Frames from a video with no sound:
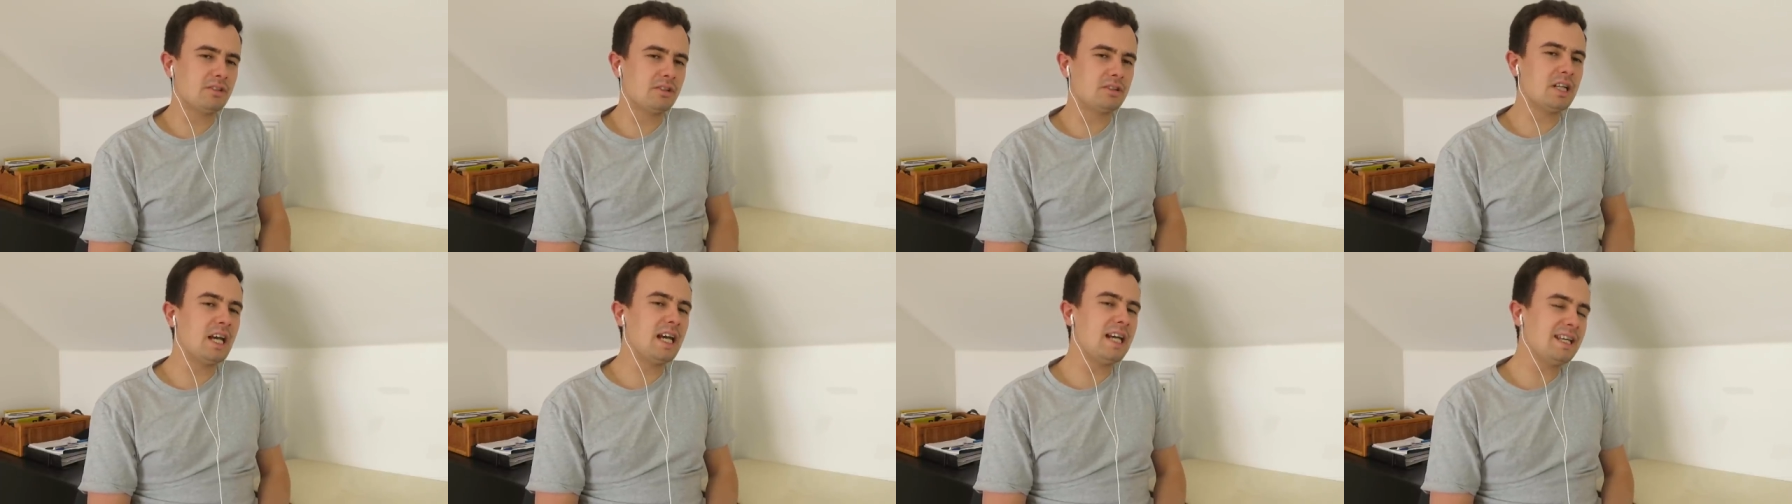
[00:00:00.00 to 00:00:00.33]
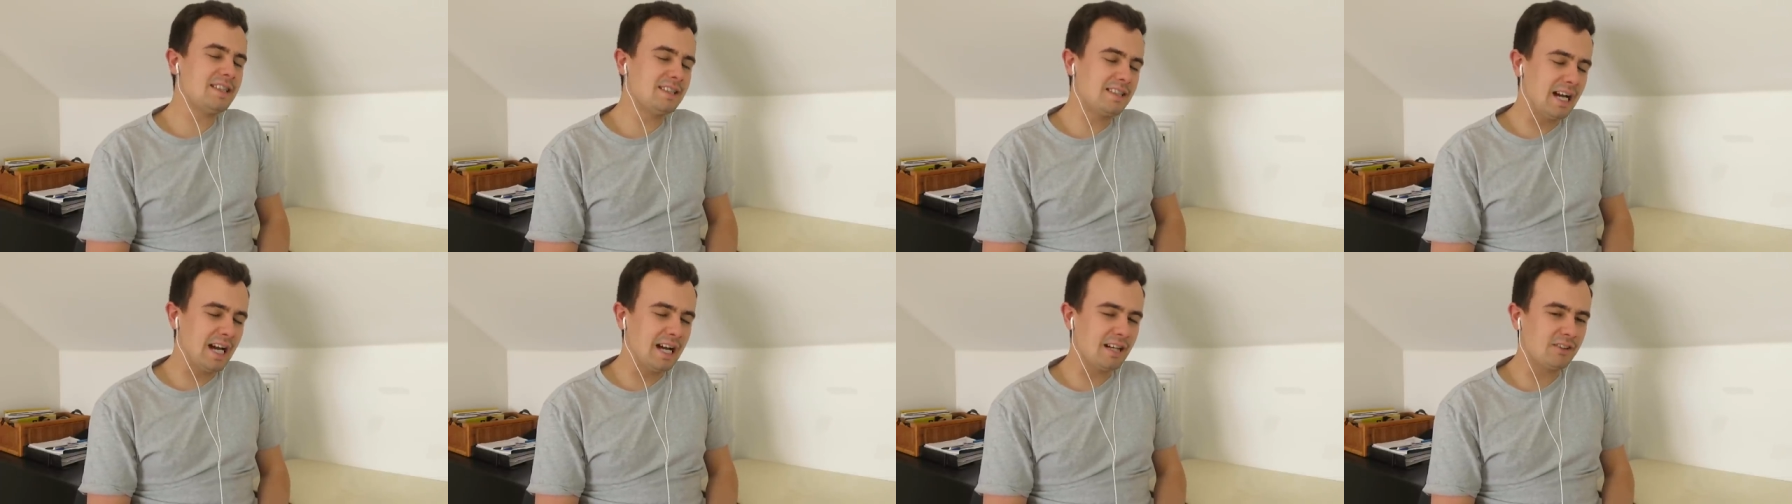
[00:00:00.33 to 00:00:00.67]
to
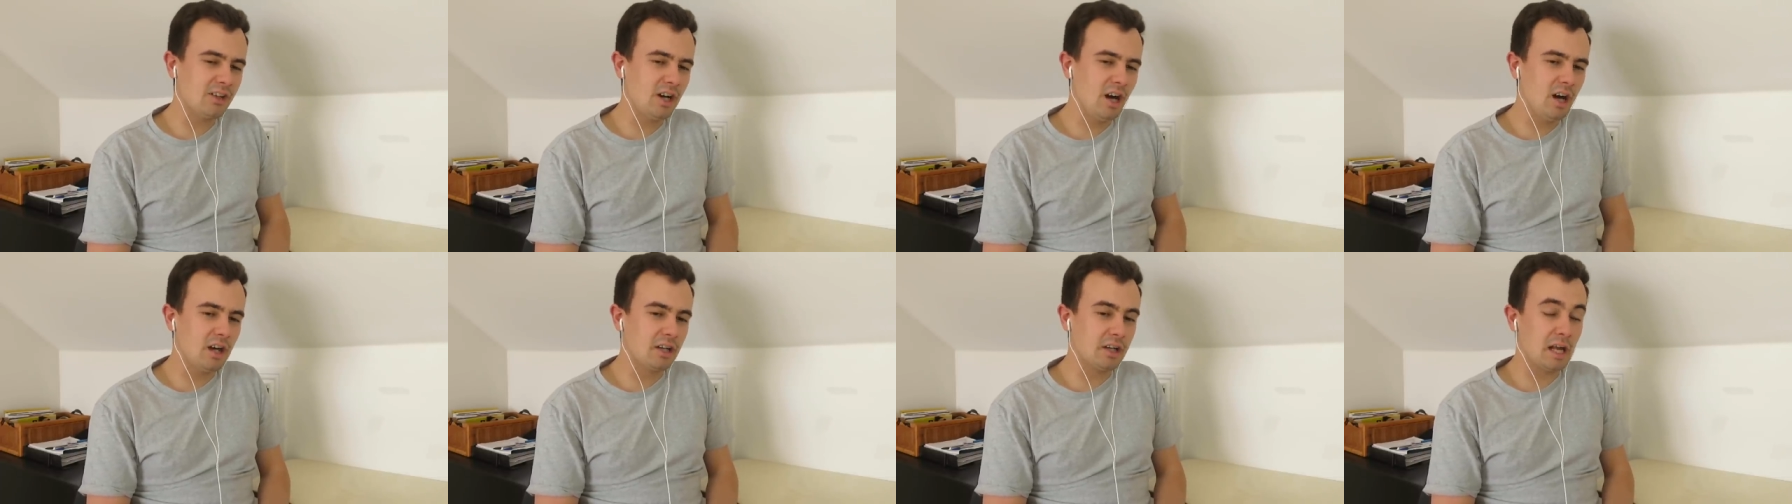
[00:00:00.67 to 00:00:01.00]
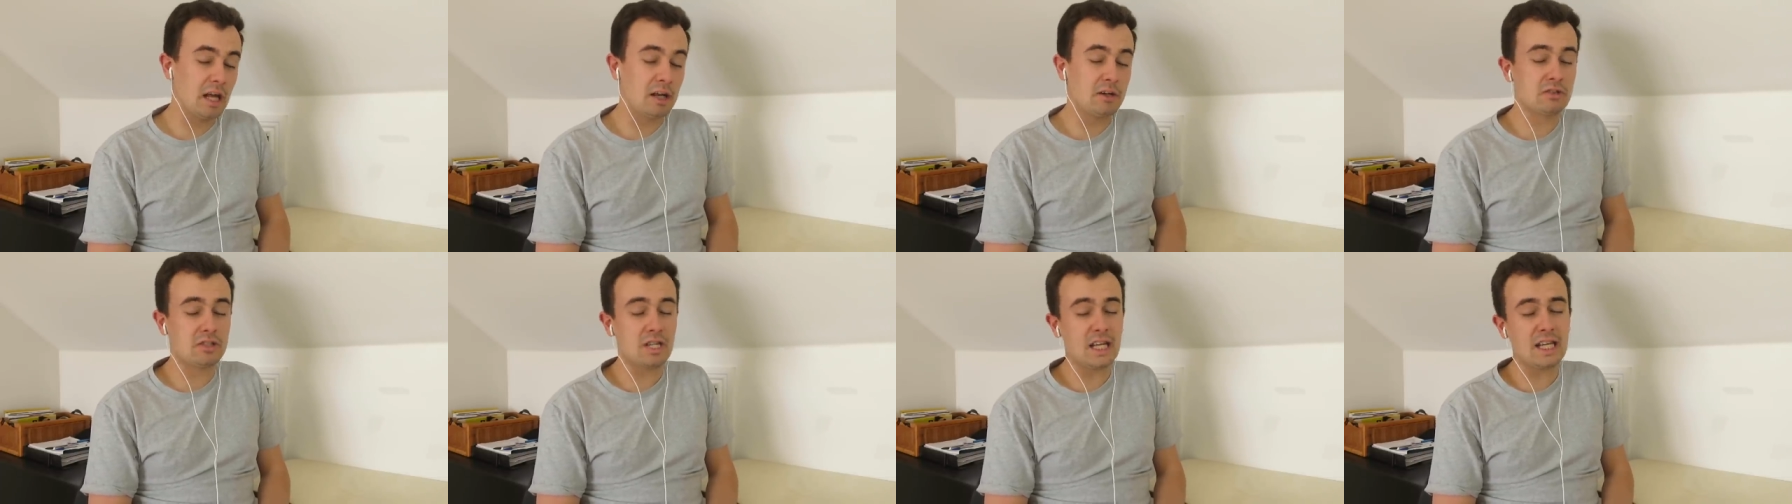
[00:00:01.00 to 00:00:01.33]
take that on
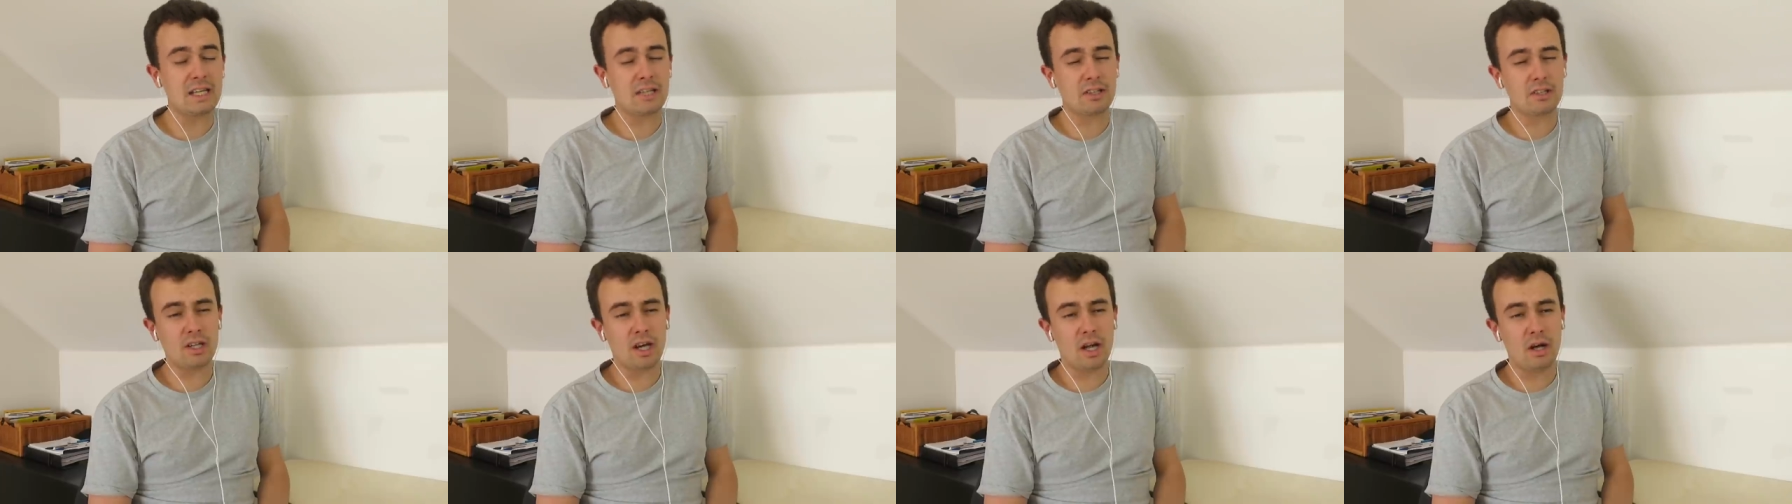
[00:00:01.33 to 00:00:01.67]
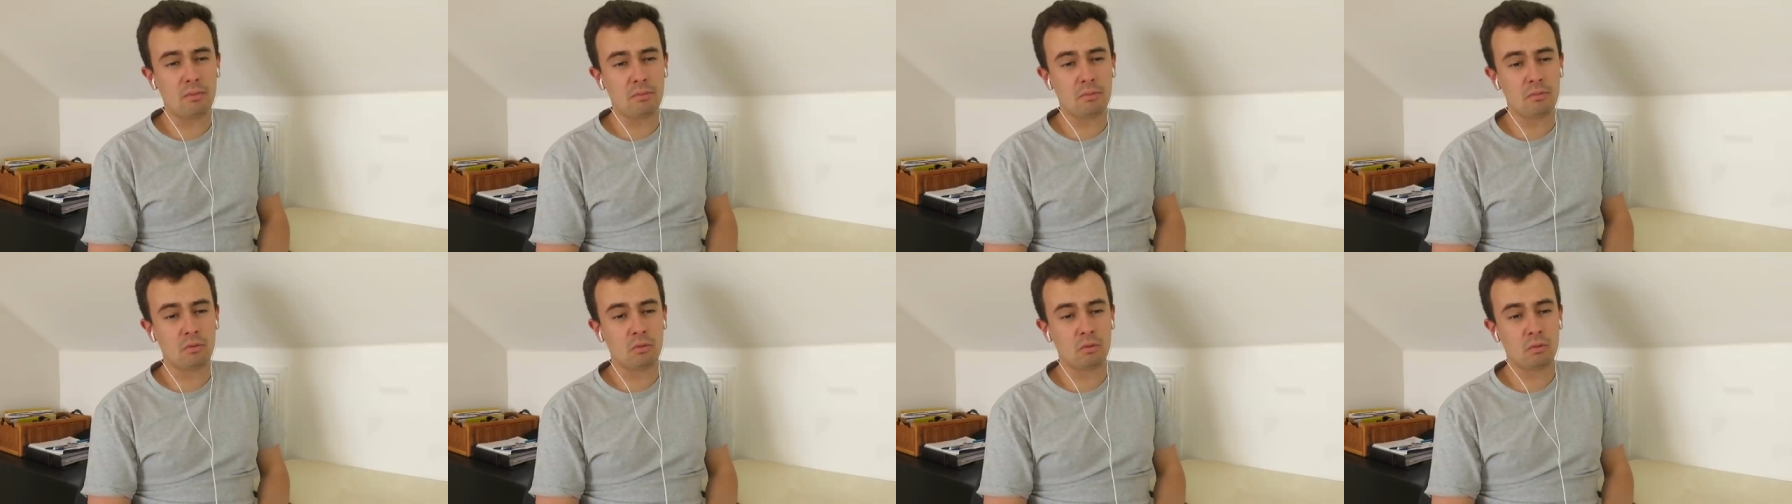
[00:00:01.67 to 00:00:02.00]
and take it
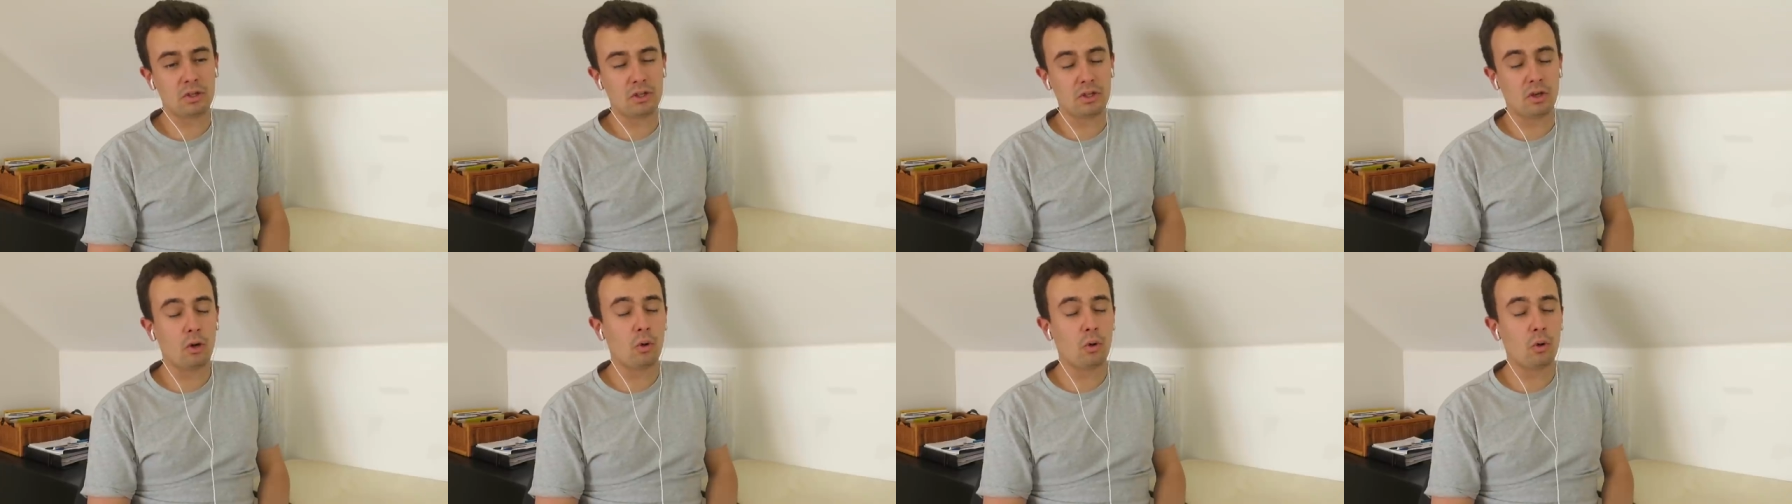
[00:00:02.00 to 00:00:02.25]
on with